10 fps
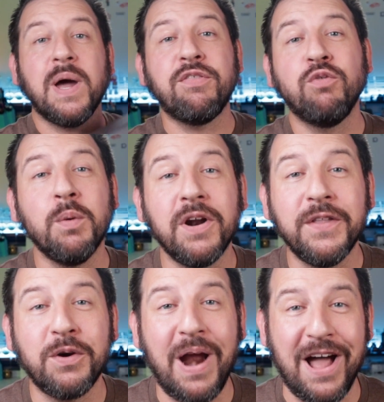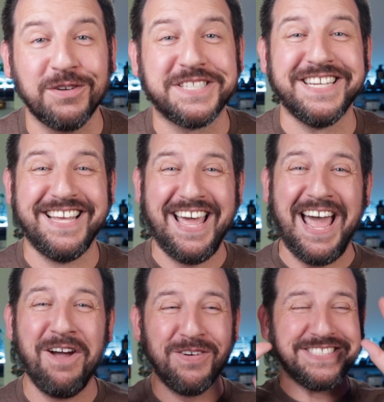I threw it on the ground.
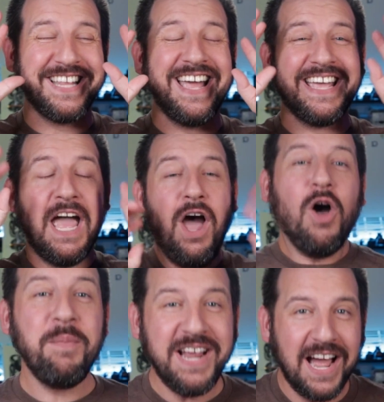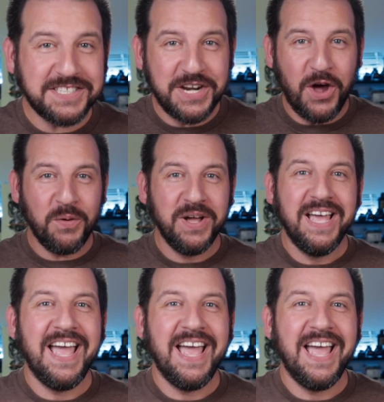I was like, oh my gosh, no.